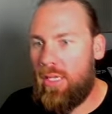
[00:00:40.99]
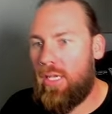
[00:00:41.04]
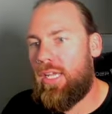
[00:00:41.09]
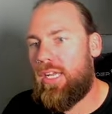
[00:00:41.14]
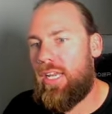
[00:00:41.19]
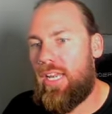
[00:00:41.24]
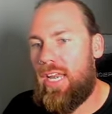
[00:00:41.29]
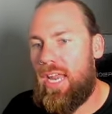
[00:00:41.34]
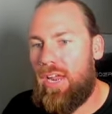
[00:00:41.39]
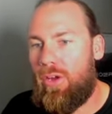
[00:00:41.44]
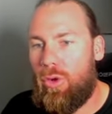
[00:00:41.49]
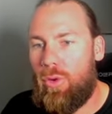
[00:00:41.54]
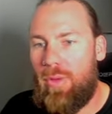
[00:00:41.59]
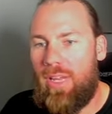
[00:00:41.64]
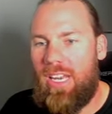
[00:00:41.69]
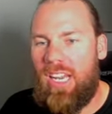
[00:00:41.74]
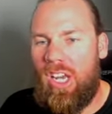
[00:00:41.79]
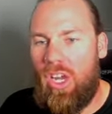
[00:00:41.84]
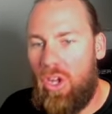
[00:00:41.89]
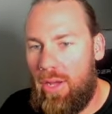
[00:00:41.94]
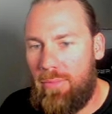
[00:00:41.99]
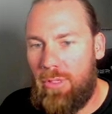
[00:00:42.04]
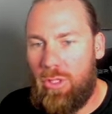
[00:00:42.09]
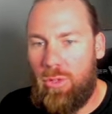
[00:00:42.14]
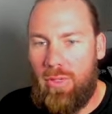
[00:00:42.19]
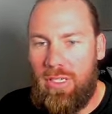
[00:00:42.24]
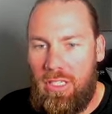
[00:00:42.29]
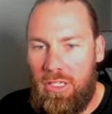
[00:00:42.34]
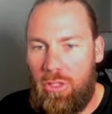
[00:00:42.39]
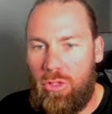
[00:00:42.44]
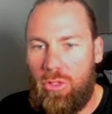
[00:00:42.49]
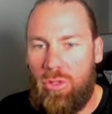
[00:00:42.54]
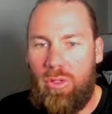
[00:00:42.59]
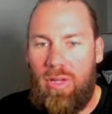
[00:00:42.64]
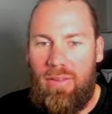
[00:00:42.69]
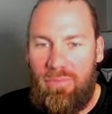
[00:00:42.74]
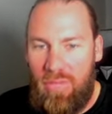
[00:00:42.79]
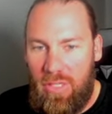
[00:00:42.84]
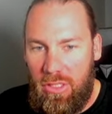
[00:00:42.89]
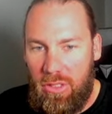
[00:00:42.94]
In an era where the line between digital
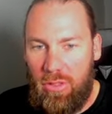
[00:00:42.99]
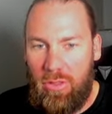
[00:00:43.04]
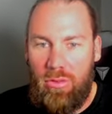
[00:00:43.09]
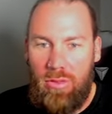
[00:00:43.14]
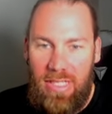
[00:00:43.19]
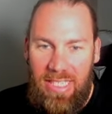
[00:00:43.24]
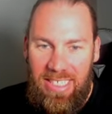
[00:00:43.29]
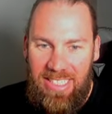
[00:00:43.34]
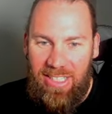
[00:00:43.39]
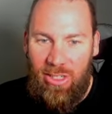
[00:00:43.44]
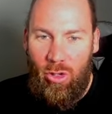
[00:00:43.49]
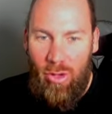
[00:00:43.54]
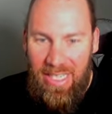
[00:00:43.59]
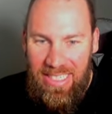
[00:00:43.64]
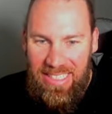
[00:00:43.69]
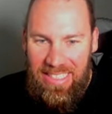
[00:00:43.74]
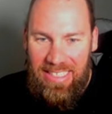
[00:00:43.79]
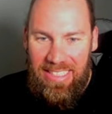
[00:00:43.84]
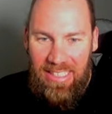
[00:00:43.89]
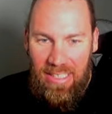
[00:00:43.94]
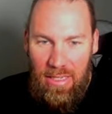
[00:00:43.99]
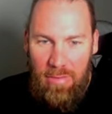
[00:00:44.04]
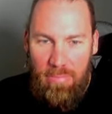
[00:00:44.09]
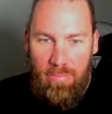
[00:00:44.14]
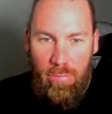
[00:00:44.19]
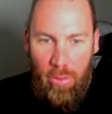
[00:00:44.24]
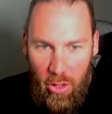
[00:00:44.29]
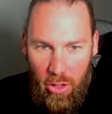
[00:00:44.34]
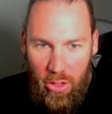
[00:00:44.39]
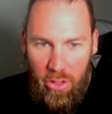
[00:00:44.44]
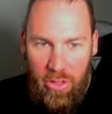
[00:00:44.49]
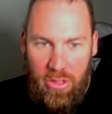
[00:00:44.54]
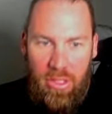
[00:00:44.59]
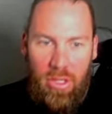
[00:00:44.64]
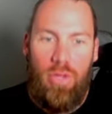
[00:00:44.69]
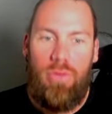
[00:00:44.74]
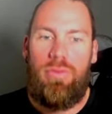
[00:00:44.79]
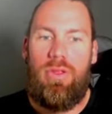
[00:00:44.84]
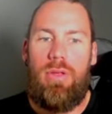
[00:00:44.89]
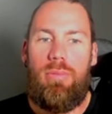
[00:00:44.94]
and physical increasingly blurs,
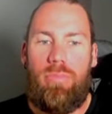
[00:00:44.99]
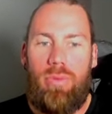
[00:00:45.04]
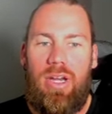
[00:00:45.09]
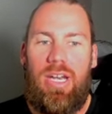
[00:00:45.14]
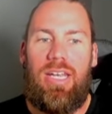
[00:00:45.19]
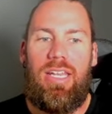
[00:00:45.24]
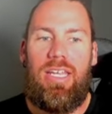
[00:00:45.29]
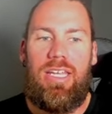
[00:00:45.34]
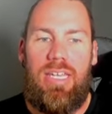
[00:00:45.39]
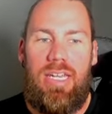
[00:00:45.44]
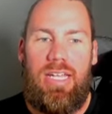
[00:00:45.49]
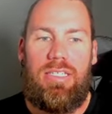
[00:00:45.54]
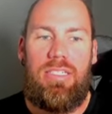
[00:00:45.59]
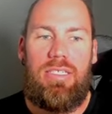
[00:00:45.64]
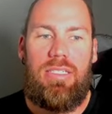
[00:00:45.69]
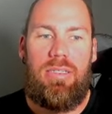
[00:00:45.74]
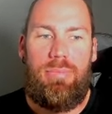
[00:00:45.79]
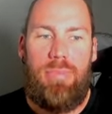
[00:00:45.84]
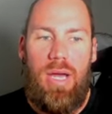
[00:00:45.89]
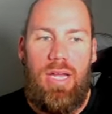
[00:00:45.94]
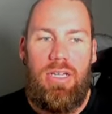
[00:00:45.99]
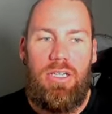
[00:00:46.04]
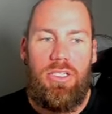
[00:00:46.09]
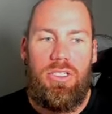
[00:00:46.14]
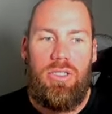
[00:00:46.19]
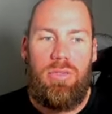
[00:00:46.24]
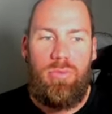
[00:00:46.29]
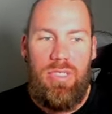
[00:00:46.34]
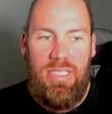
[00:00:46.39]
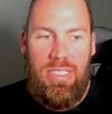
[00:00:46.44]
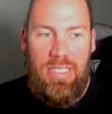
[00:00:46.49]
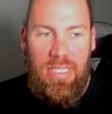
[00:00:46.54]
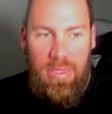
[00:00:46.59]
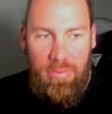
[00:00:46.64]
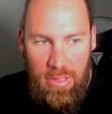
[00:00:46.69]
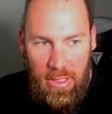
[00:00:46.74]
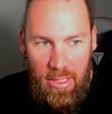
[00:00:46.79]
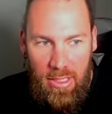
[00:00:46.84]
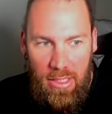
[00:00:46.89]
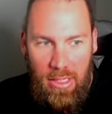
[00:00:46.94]
Illuvium proudly announces a partnership with
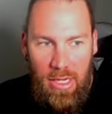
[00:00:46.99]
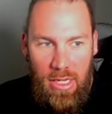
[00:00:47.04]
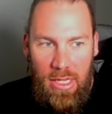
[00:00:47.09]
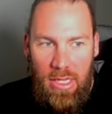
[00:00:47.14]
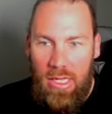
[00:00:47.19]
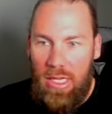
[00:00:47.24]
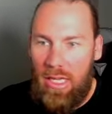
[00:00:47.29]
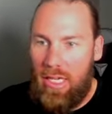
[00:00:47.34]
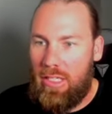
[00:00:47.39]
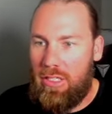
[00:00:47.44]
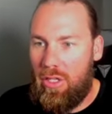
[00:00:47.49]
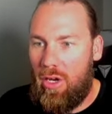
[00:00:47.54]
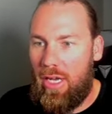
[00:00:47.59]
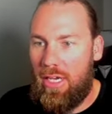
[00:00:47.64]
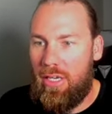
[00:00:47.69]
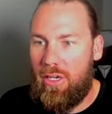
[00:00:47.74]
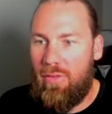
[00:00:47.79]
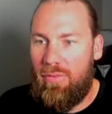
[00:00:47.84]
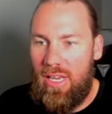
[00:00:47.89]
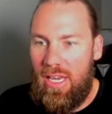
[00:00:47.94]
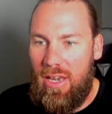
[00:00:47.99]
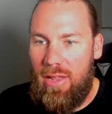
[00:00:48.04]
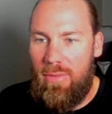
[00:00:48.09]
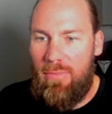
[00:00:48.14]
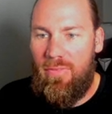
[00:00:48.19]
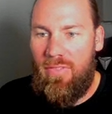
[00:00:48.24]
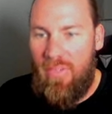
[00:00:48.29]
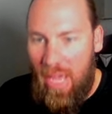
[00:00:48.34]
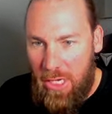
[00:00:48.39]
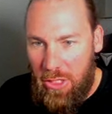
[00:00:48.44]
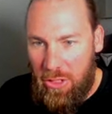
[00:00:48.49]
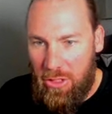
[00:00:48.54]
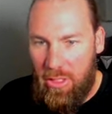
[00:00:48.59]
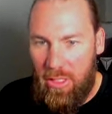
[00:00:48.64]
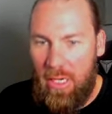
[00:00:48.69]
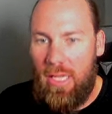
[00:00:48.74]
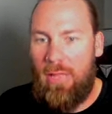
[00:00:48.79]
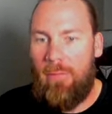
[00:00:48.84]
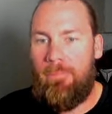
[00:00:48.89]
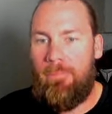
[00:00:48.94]
Samsung, a titan of innovation,
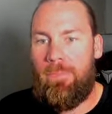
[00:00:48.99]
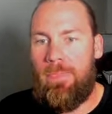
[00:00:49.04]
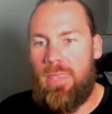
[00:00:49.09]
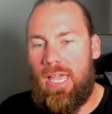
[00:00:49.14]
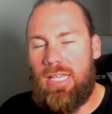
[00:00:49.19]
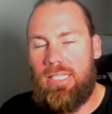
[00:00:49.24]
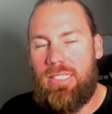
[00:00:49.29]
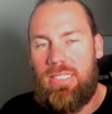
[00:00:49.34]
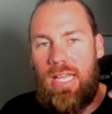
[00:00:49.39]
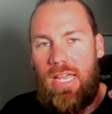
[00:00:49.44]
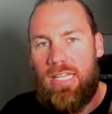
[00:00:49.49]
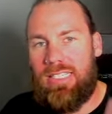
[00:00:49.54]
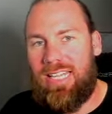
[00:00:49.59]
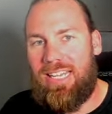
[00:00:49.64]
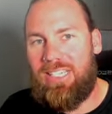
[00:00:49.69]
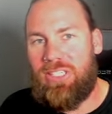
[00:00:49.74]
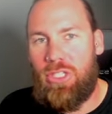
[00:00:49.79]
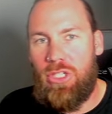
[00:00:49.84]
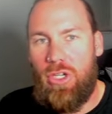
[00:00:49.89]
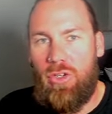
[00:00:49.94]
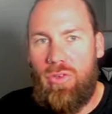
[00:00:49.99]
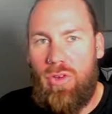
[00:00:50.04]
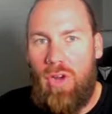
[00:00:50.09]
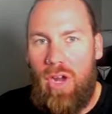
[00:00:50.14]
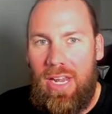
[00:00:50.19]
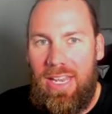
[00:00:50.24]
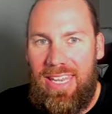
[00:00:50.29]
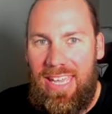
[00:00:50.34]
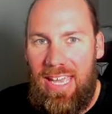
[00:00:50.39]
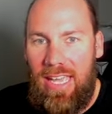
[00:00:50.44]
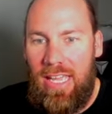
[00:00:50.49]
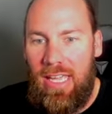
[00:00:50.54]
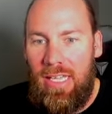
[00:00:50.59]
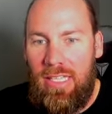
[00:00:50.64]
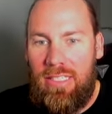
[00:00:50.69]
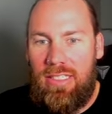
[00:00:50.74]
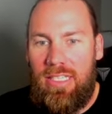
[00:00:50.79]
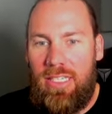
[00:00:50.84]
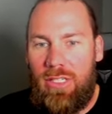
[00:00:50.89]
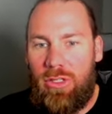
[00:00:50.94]
as they are touching on right there,
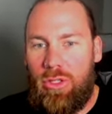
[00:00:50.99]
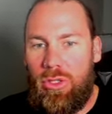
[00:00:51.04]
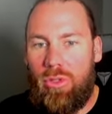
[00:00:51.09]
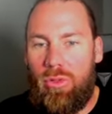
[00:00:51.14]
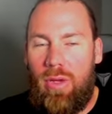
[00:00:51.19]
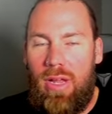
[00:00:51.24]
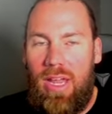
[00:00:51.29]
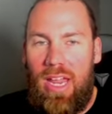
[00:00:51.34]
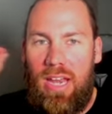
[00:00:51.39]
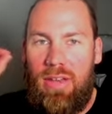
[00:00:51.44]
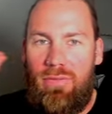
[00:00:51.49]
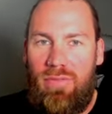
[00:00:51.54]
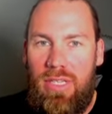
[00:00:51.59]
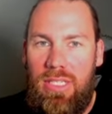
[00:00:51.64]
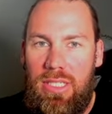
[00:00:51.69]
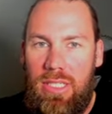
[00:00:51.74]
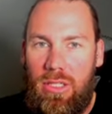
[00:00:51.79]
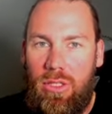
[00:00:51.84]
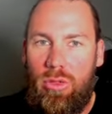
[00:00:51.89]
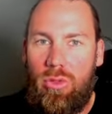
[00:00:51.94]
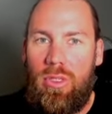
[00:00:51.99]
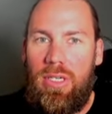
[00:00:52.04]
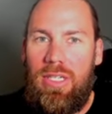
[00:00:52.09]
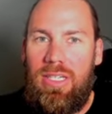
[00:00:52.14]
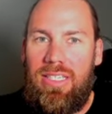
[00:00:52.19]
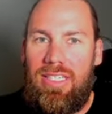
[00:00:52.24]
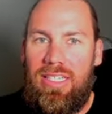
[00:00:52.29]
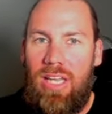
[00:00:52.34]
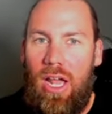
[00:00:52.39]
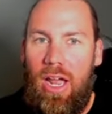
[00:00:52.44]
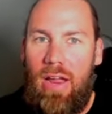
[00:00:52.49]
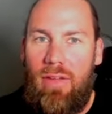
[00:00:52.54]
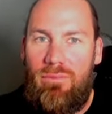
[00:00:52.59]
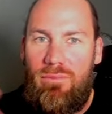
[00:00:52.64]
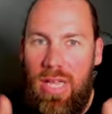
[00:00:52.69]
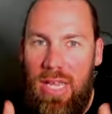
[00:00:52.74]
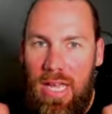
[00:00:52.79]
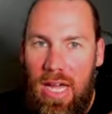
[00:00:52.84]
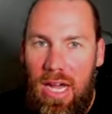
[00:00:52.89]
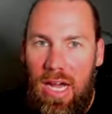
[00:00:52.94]
digital and physical, like
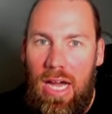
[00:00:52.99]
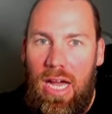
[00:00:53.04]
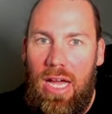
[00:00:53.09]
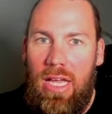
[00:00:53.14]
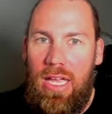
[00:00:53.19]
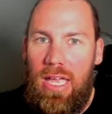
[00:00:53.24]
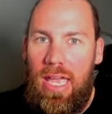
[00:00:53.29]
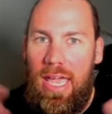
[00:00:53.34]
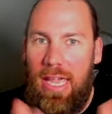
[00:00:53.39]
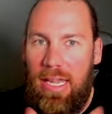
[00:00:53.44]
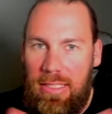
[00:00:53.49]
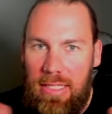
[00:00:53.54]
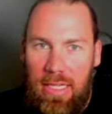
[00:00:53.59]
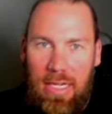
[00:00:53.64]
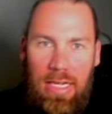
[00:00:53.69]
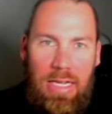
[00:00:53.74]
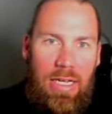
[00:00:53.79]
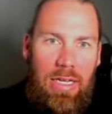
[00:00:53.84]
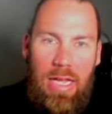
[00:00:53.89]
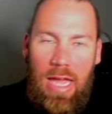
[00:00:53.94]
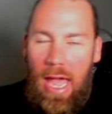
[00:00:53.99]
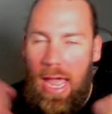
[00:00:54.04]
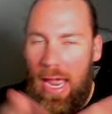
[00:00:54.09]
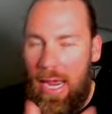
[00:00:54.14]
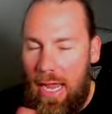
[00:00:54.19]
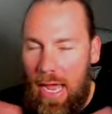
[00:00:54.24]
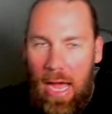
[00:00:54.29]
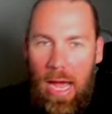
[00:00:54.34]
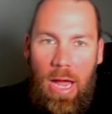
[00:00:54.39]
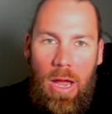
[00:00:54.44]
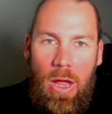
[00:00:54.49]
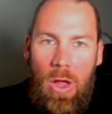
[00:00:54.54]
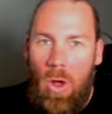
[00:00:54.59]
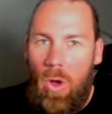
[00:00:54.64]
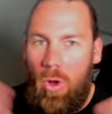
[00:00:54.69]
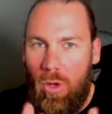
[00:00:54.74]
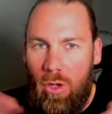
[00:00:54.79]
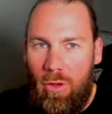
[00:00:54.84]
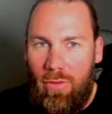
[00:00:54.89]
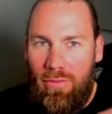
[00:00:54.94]
VR, XR, AR,
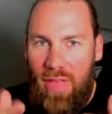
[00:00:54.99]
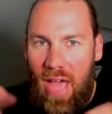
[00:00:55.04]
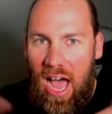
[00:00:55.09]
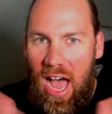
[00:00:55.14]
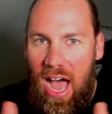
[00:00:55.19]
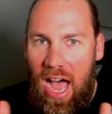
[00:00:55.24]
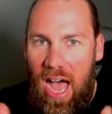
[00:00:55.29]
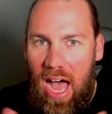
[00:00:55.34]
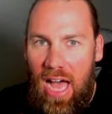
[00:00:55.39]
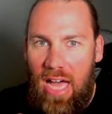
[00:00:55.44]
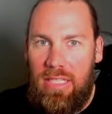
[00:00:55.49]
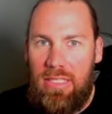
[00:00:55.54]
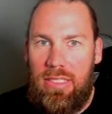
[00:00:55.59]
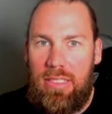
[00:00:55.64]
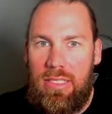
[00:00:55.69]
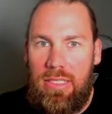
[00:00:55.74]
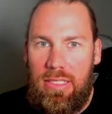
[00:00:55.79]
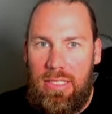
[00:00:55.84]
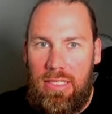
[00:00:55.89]
all of the R's.